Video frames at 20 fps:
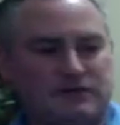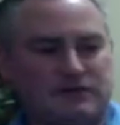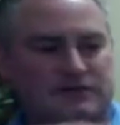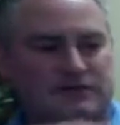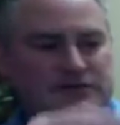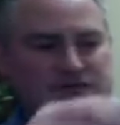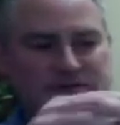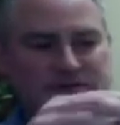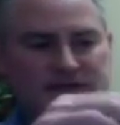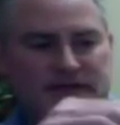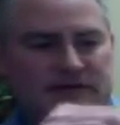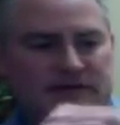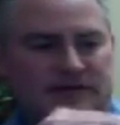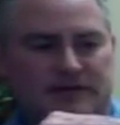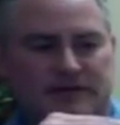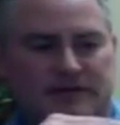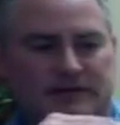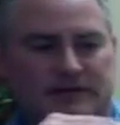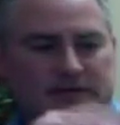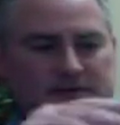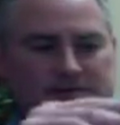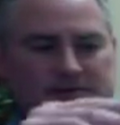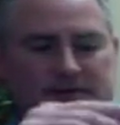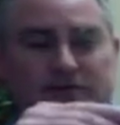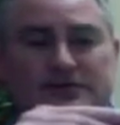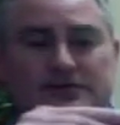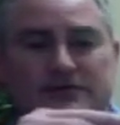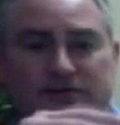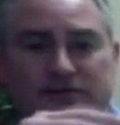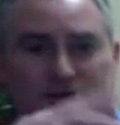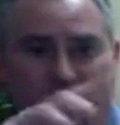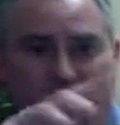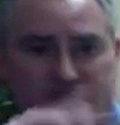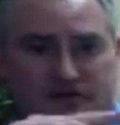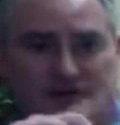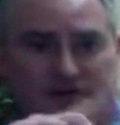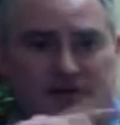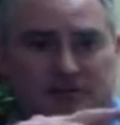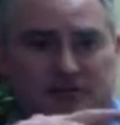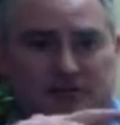just have a series of notes
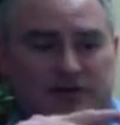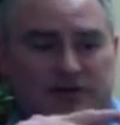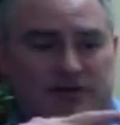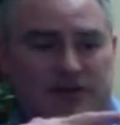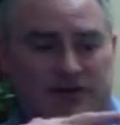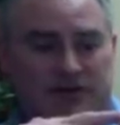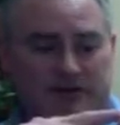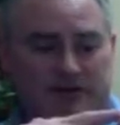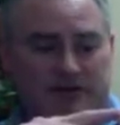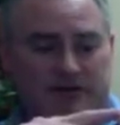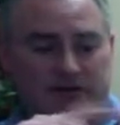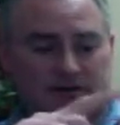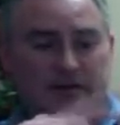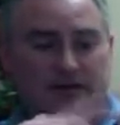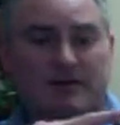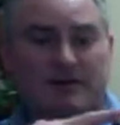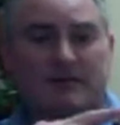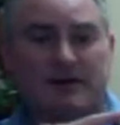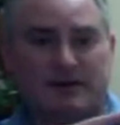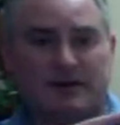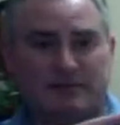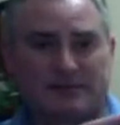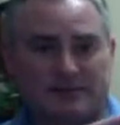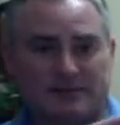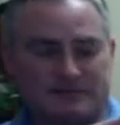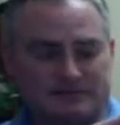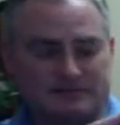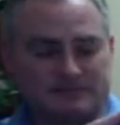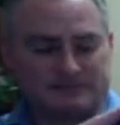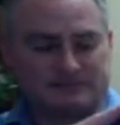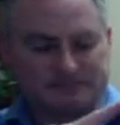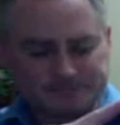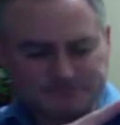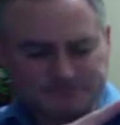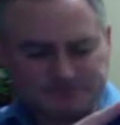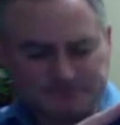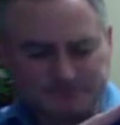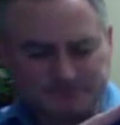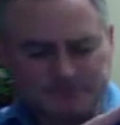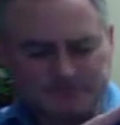that you can play on the mouthpiece.
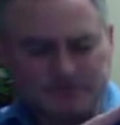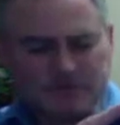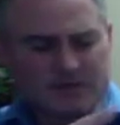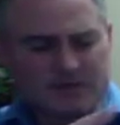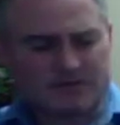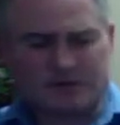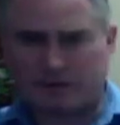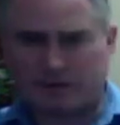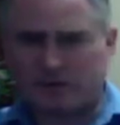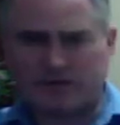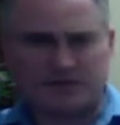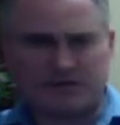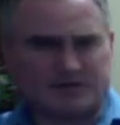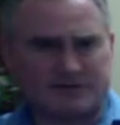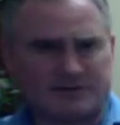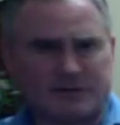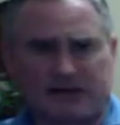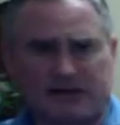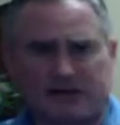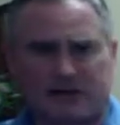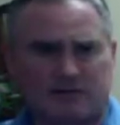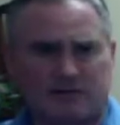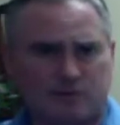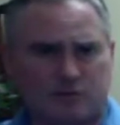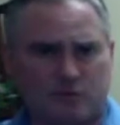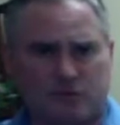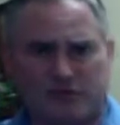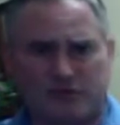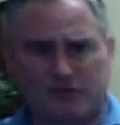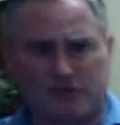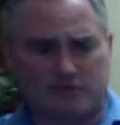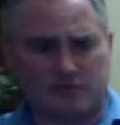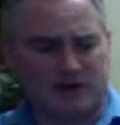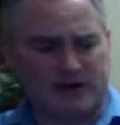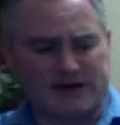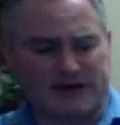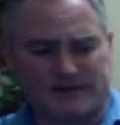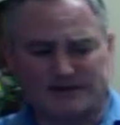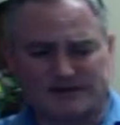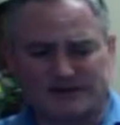So whether it's made out of wood or
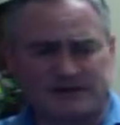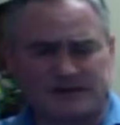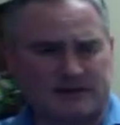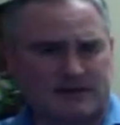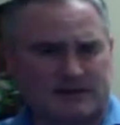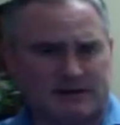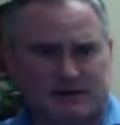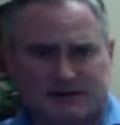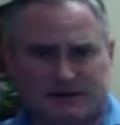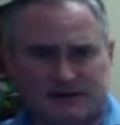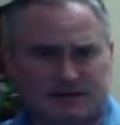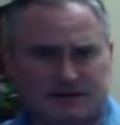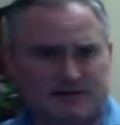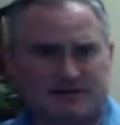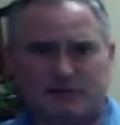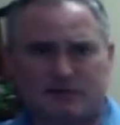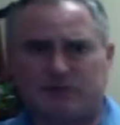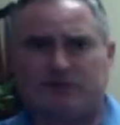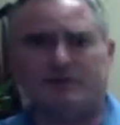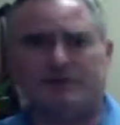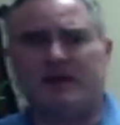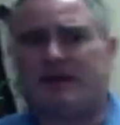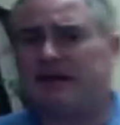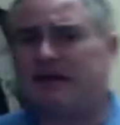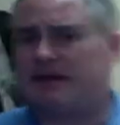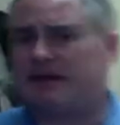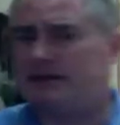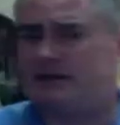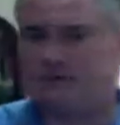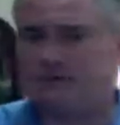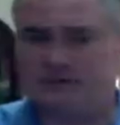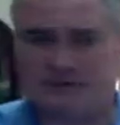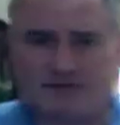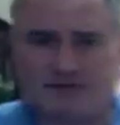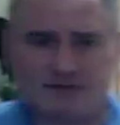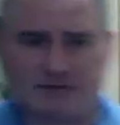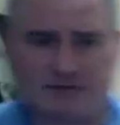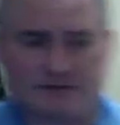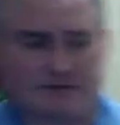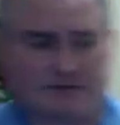brass, it doesn't really make any difference
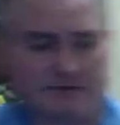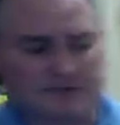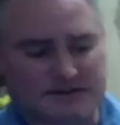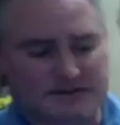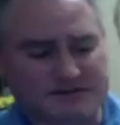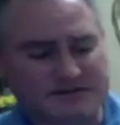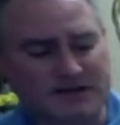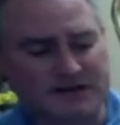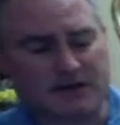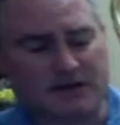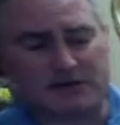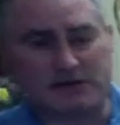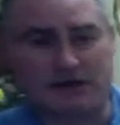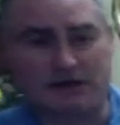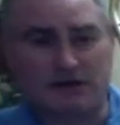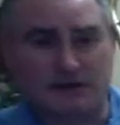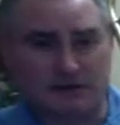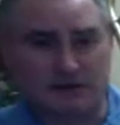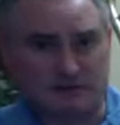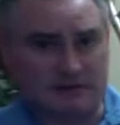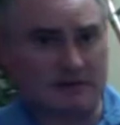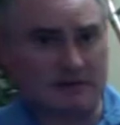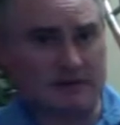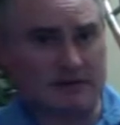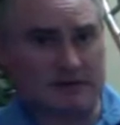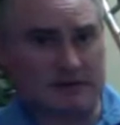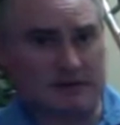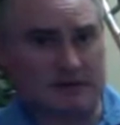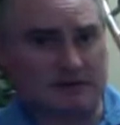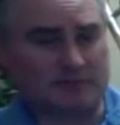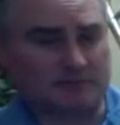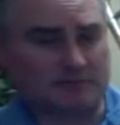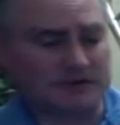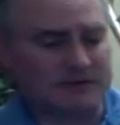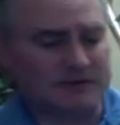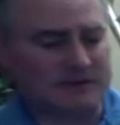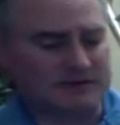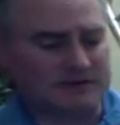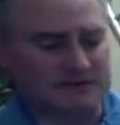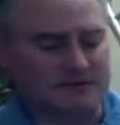to the sound. So I'm gonna
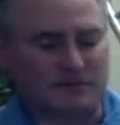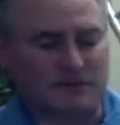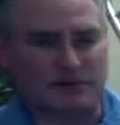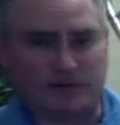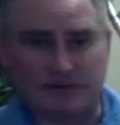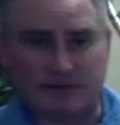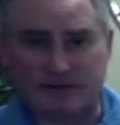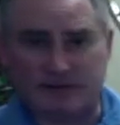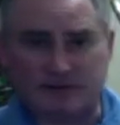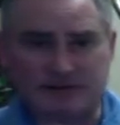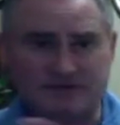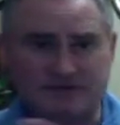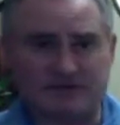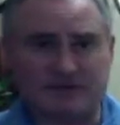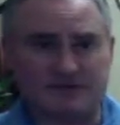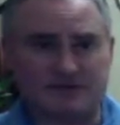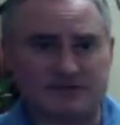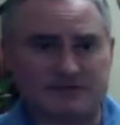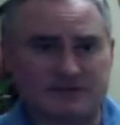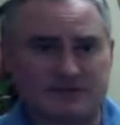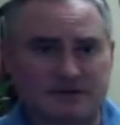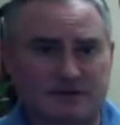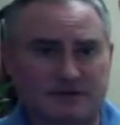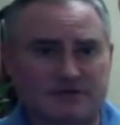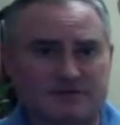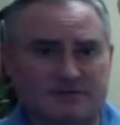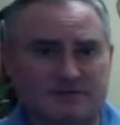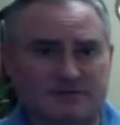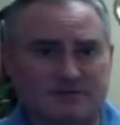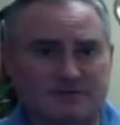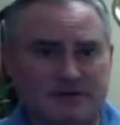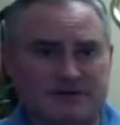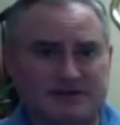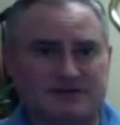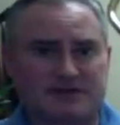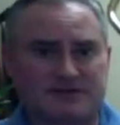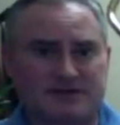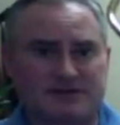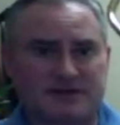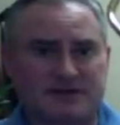play this for you, and these are the series of
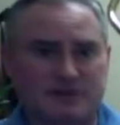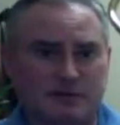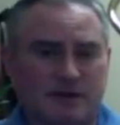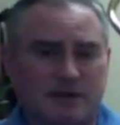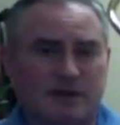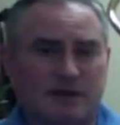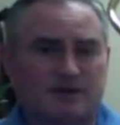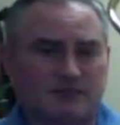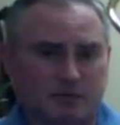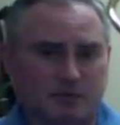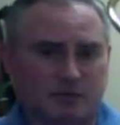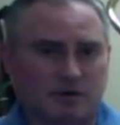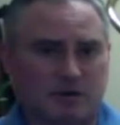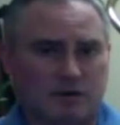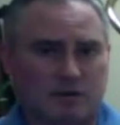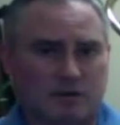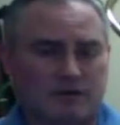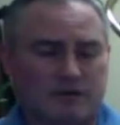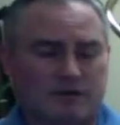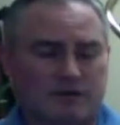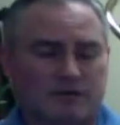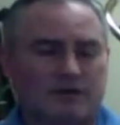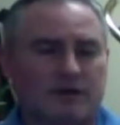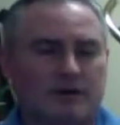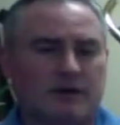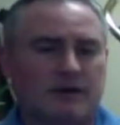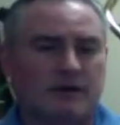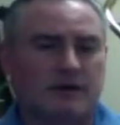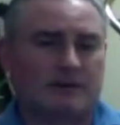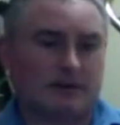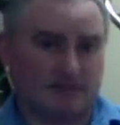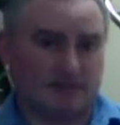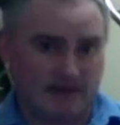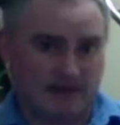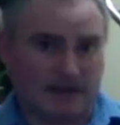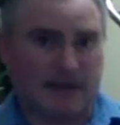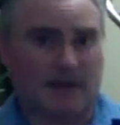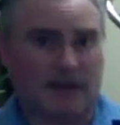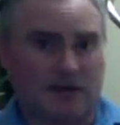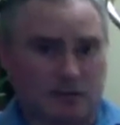pitches that you have to work with, that
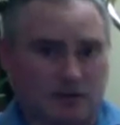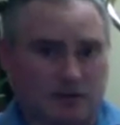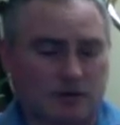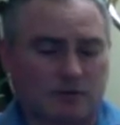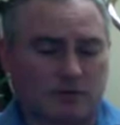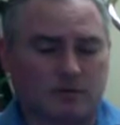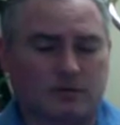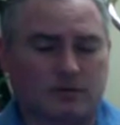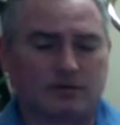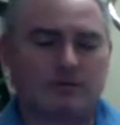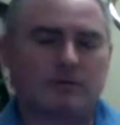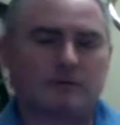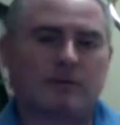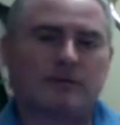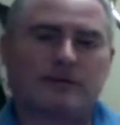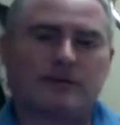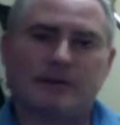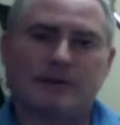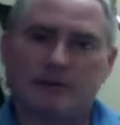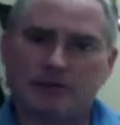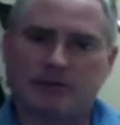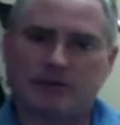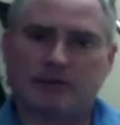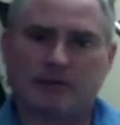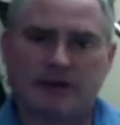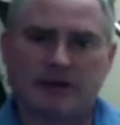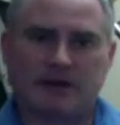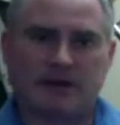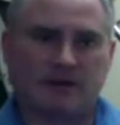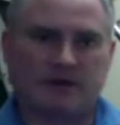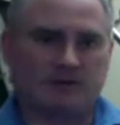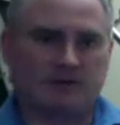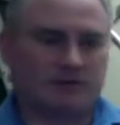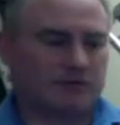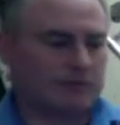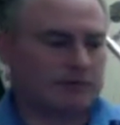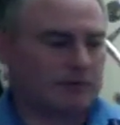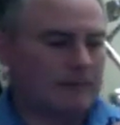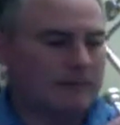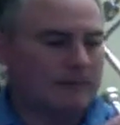they had to work with when they were creating a
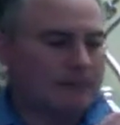tune.